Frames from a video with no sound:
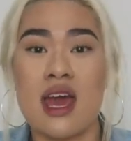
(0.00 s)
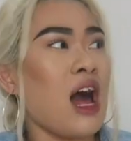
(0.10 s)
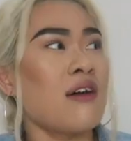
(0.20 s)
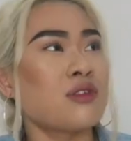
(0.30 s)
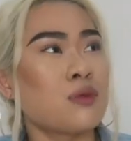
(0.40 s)

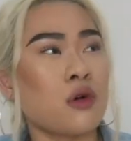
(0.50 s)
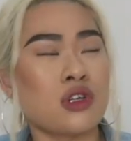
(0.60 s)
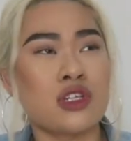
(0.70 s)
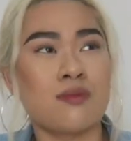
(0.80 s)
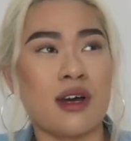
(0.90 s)
I have to
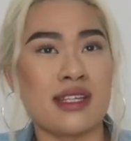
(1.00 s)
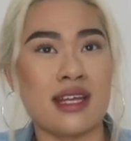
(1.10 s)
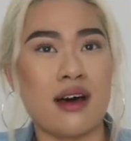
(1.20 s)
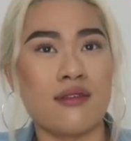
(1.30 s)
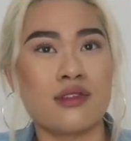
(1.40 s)
wash
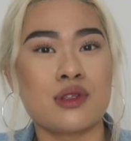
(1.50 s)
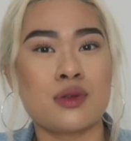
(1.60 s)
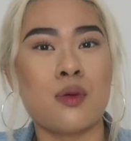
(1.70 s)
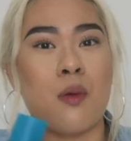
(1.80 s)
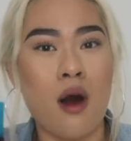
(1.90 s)
myself
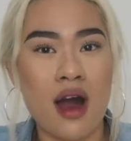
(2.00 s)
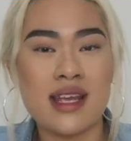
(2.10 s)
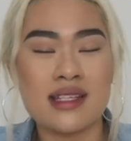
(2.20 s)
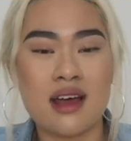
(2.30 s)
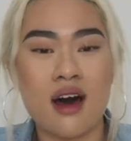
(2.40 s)

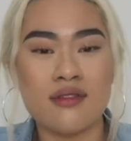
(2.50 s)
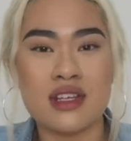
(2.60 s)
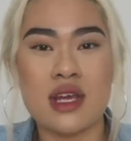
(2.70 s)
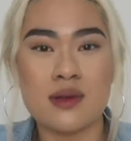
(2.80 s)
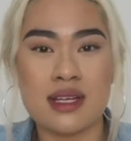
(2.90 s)
twice
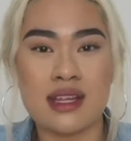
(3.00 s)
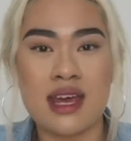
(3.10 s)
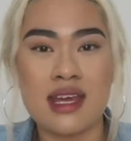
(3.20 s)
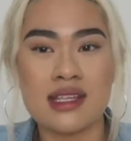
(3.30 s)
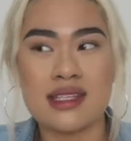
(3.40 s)
after using
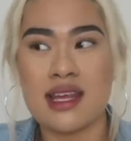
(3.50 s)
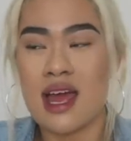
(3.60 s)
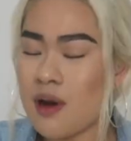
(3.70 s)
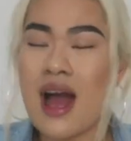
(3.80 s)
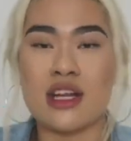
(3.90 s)
this.
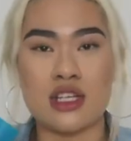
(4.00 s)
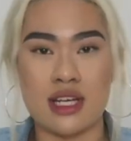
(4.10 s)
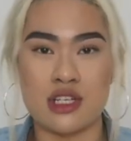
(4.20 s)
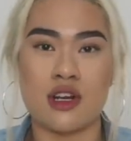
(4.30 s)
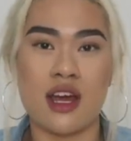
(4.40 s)
Well,
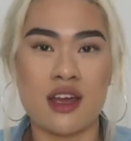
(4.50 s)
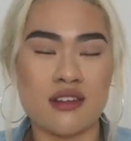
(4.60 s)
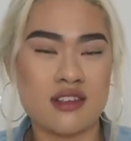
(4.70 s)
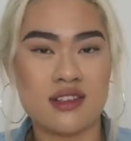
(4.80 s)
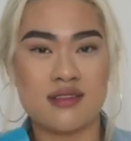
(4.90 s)
actually, shall I
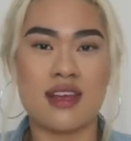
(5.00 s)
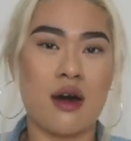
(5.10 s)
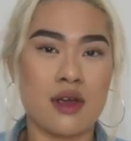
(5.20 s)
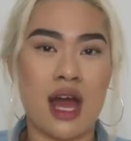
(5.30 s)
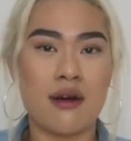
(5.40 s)
go just
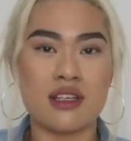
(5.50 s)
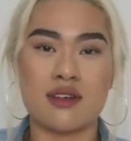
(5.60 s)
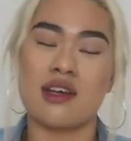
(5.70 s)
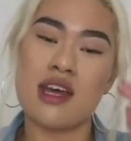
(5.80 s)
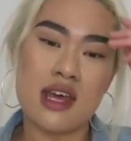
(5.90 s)
tell you how I
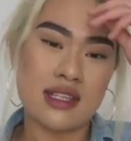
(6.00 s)
do it?